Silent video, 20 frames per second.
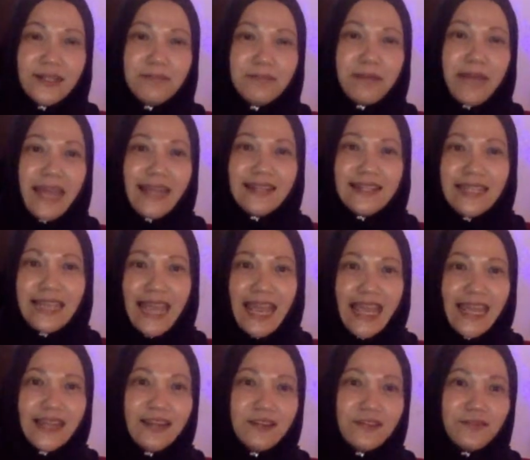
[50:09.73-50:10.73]
but at the
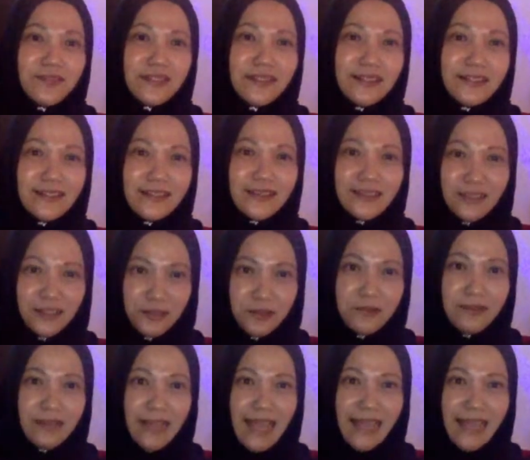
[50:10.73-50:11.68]
end of the, you know,